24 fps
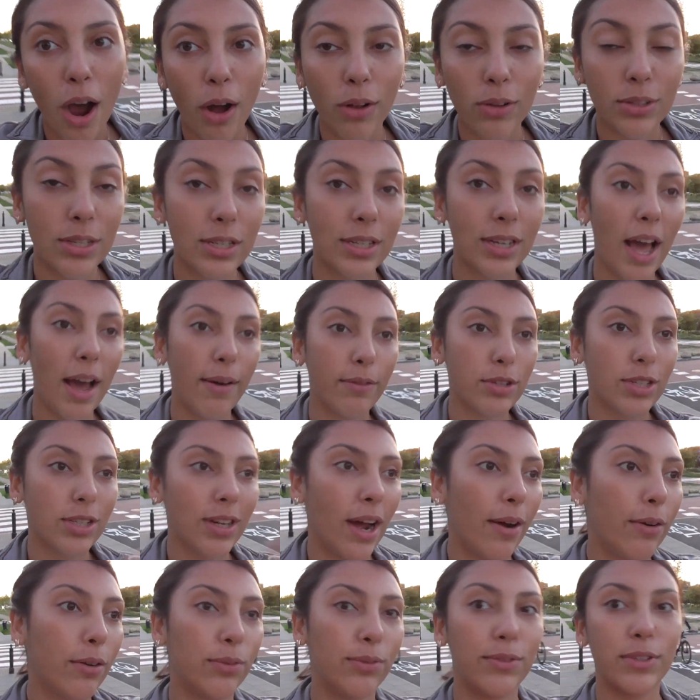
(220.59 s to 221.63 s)
All the sky was
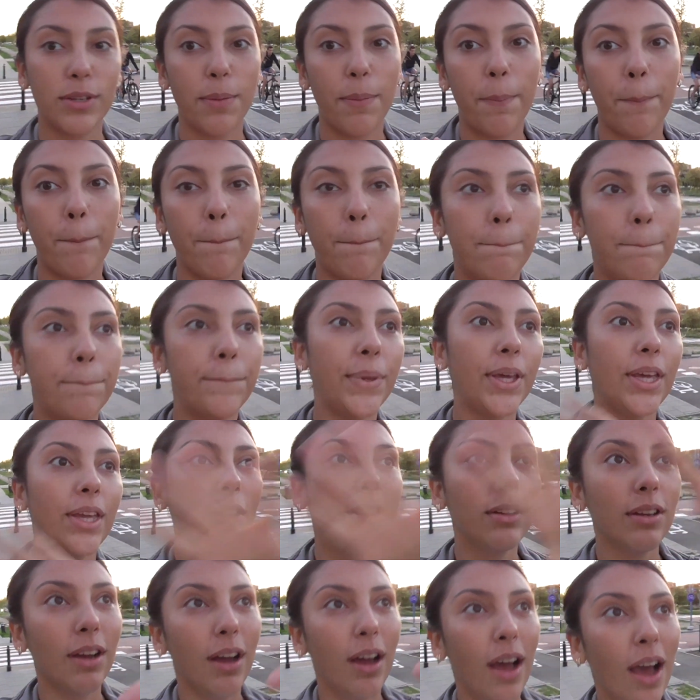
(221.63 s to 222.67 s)
covered with a
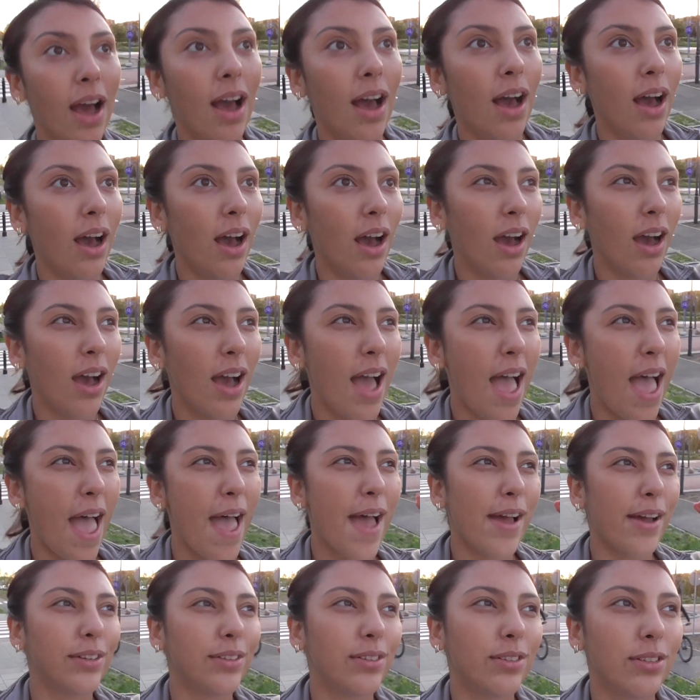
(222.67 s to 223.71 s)
pink
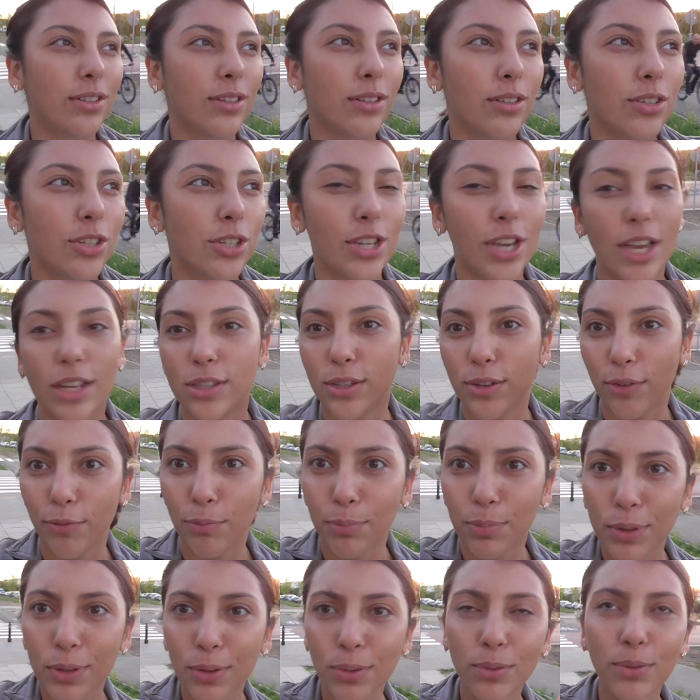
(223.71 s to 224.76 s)
and uh, shades of
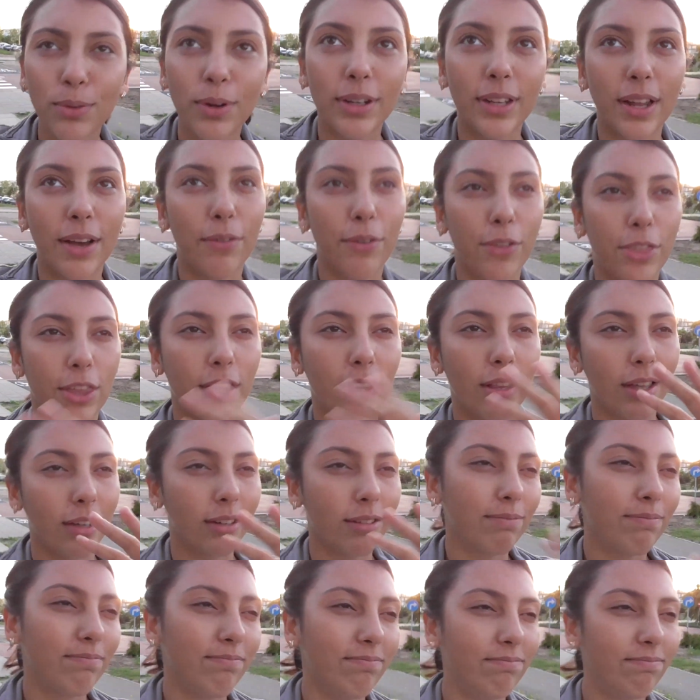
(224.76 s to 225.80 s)
blue and everything,
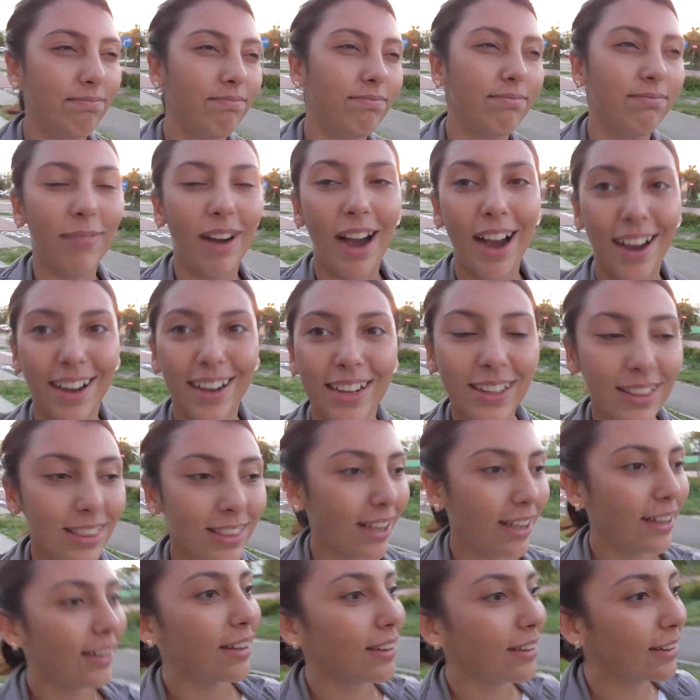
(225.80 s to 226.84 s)
like
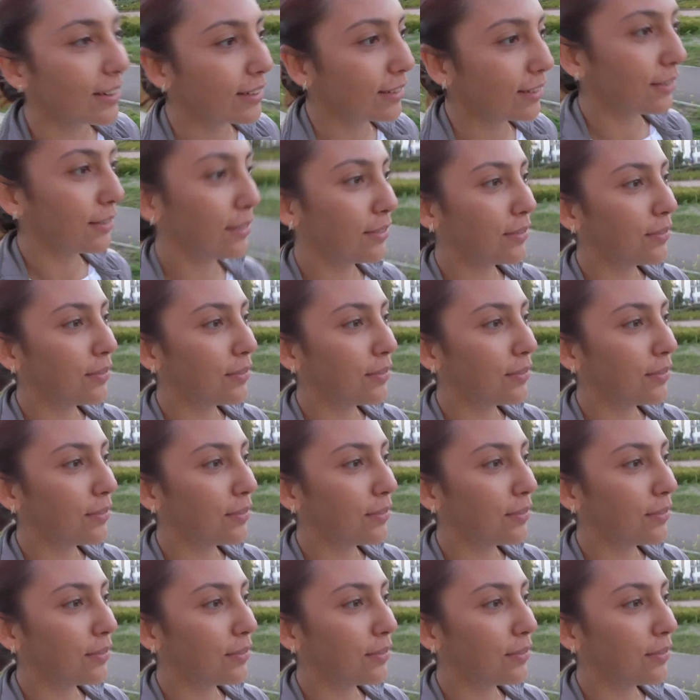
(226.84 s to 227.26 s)
like a